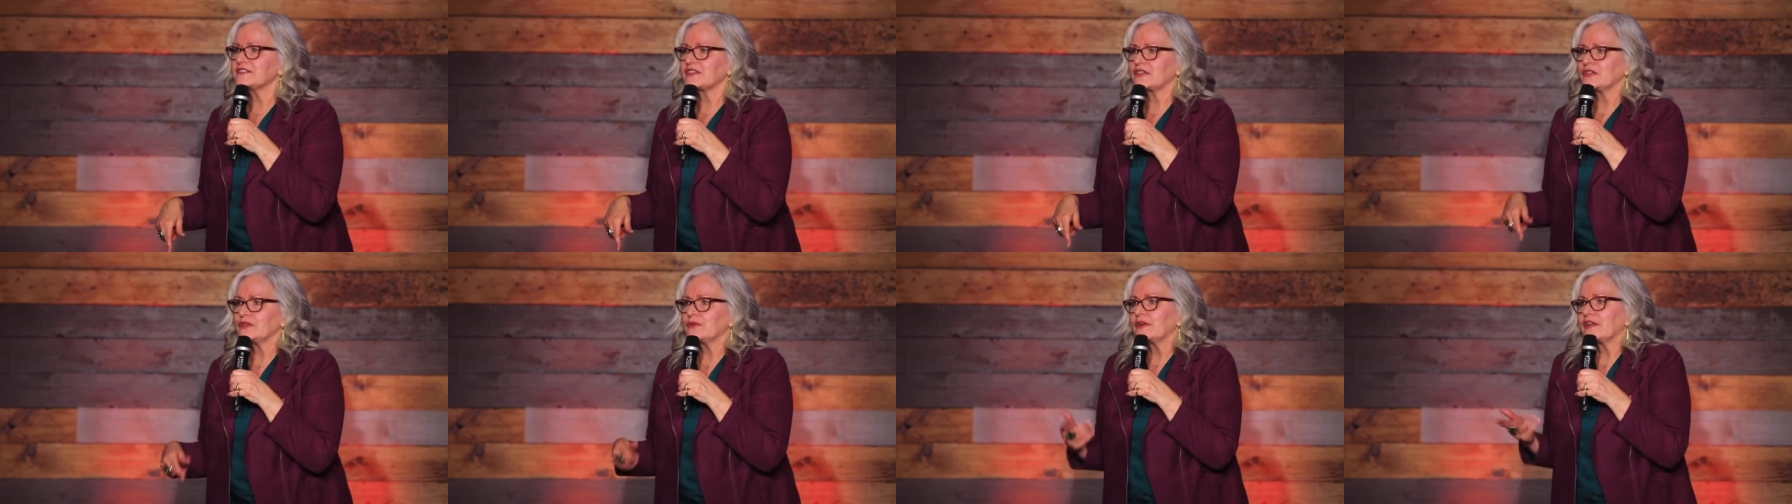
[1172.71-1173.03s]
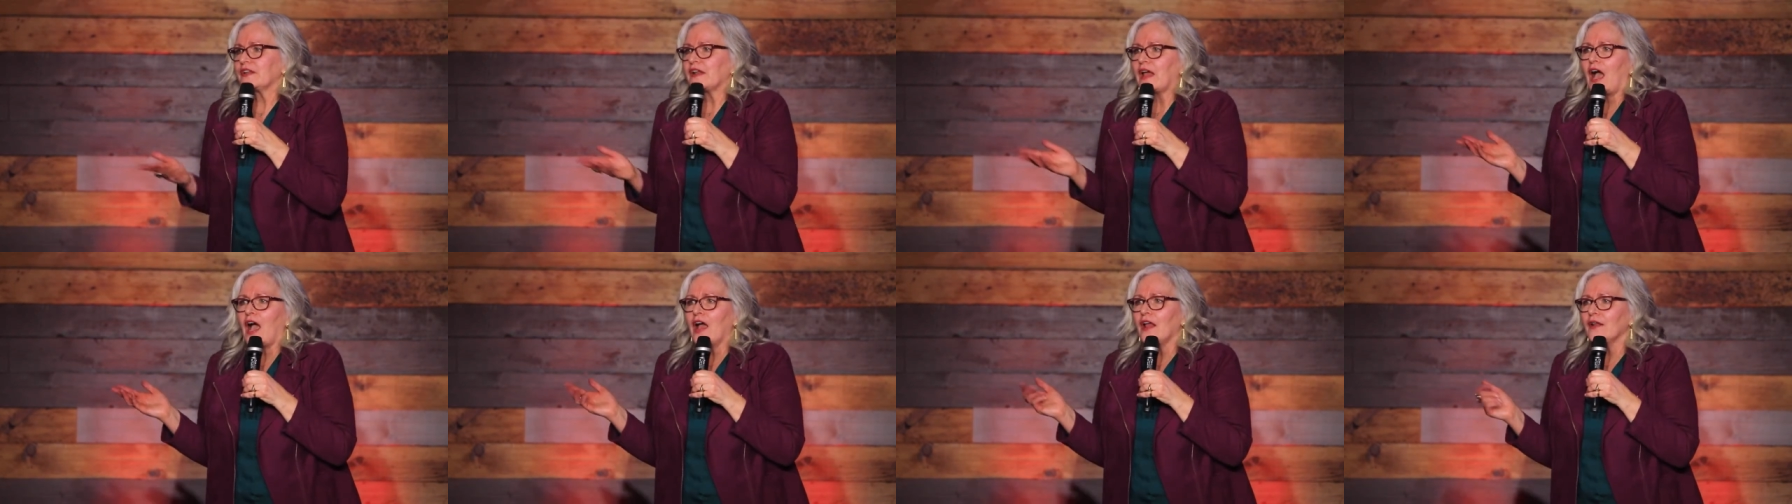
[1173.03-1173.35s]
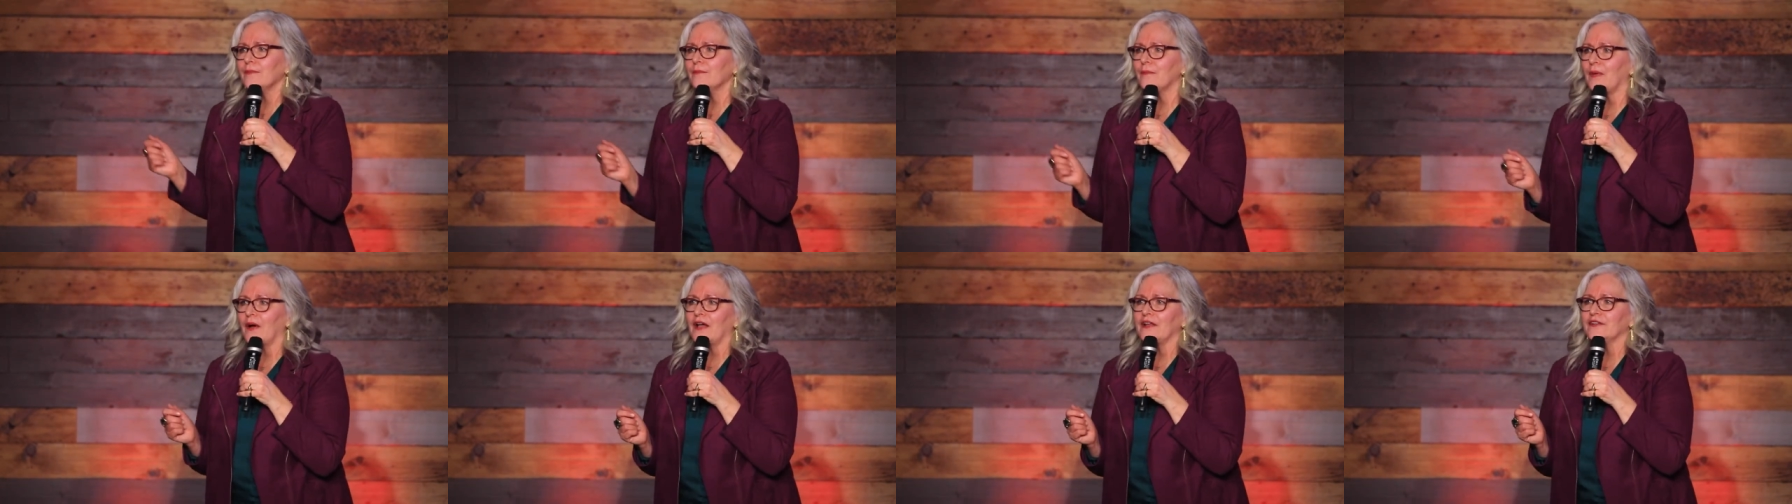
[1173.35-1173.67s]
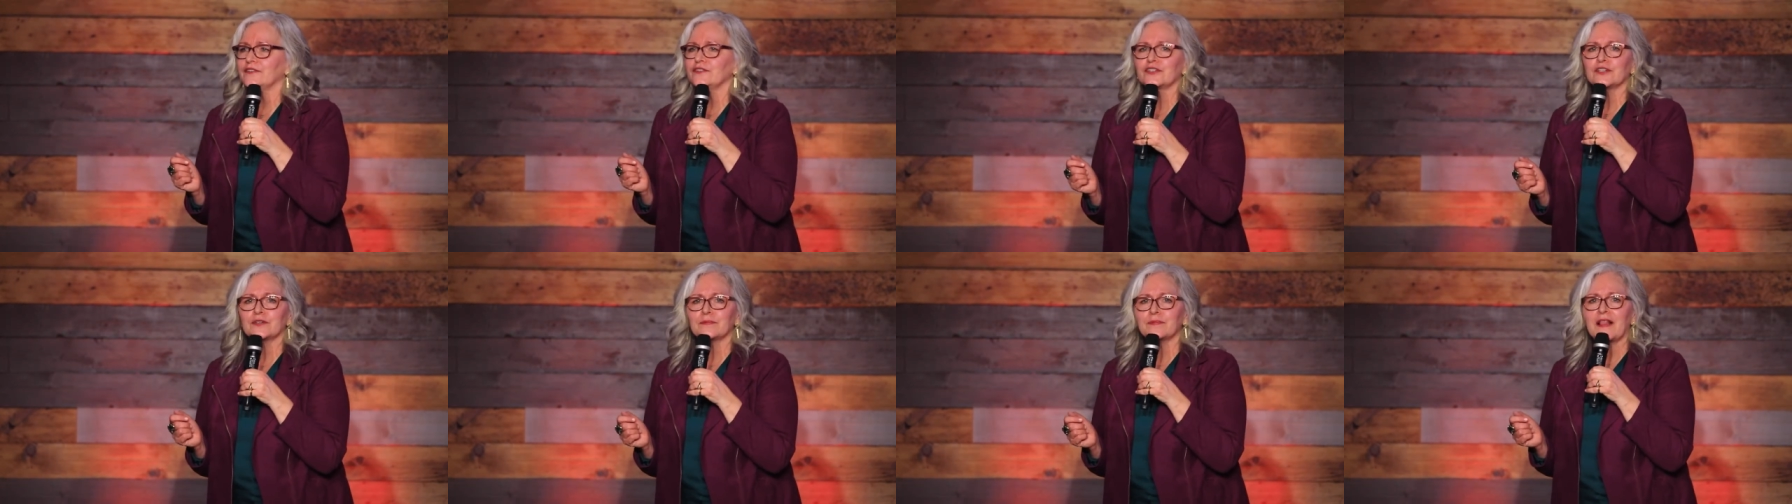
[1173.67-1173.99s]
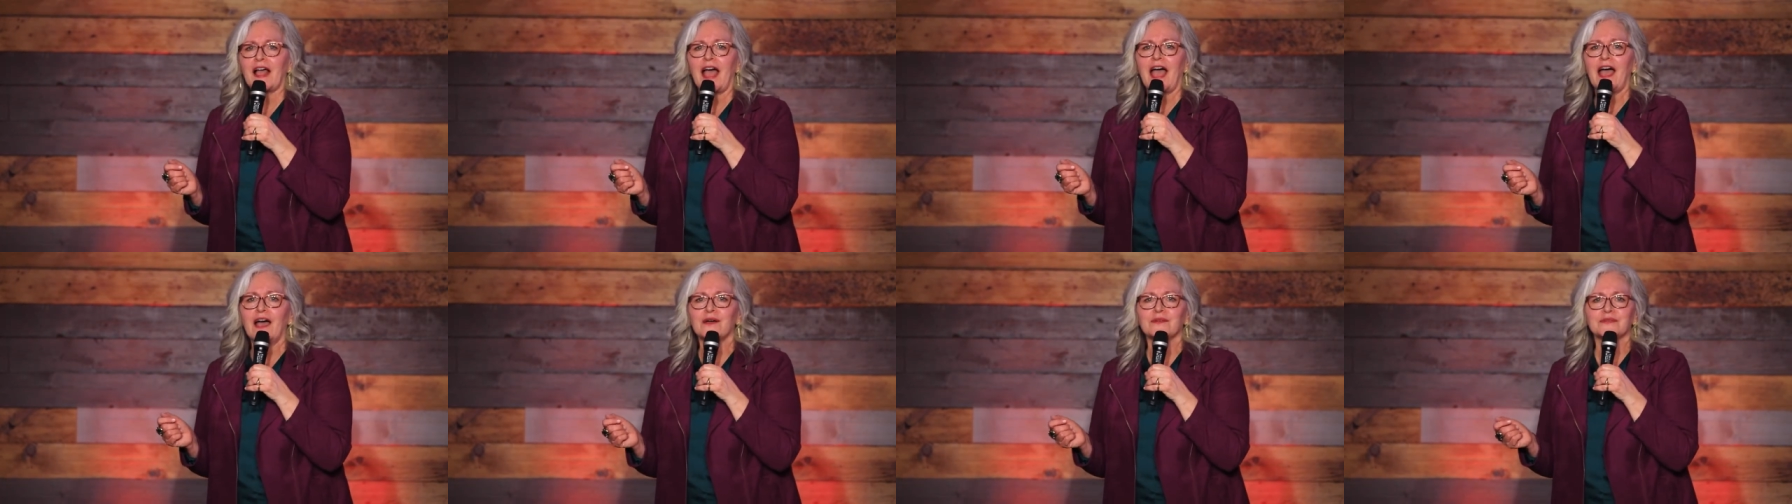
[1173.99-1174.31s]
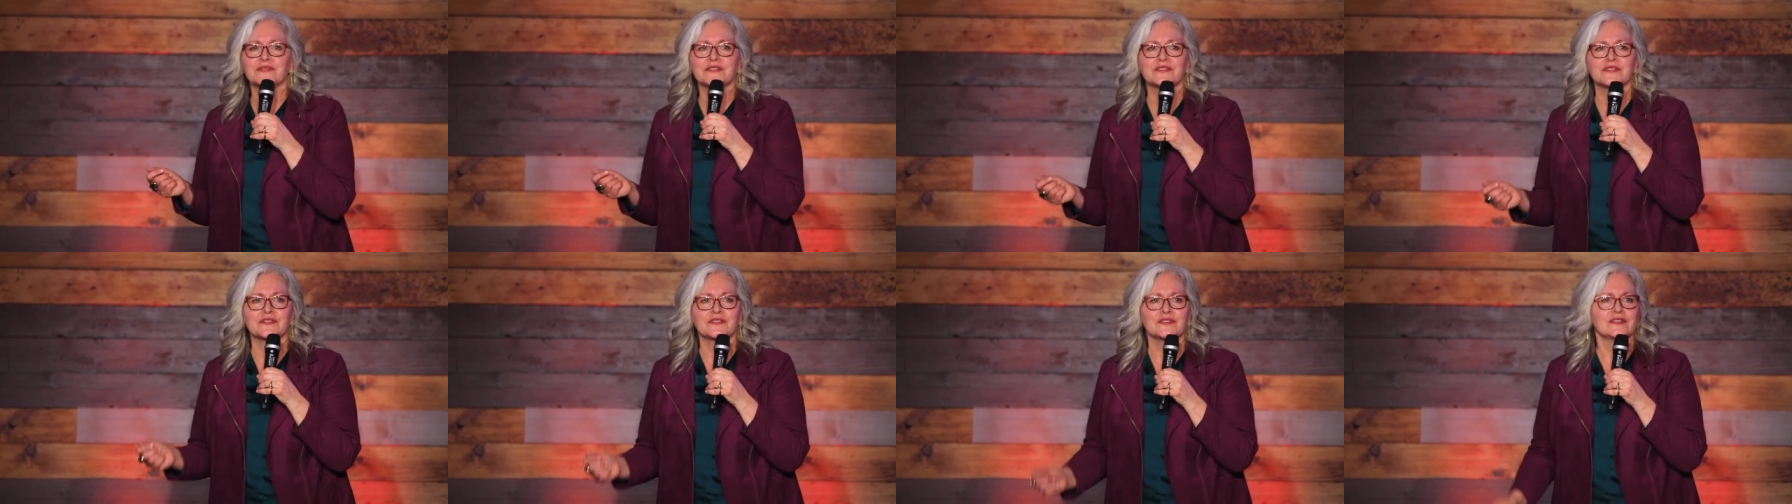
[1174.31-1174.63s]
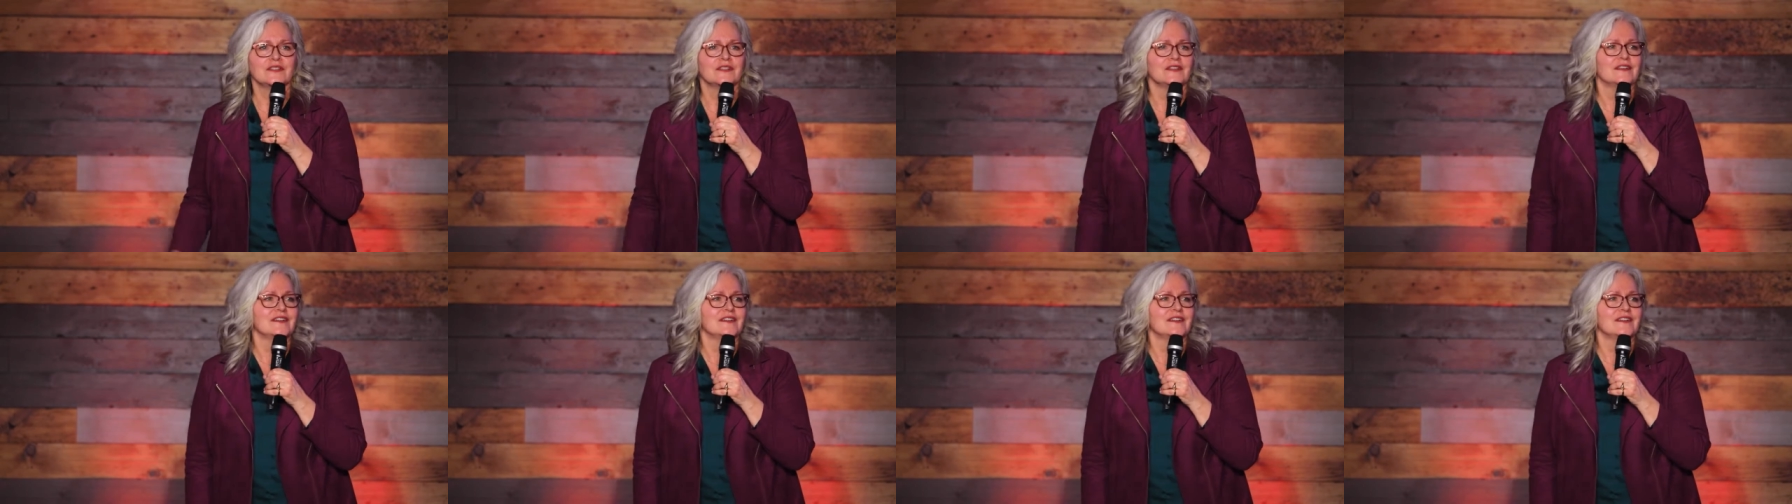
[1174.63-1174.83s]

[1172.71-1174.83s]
do and unbutton your blouse.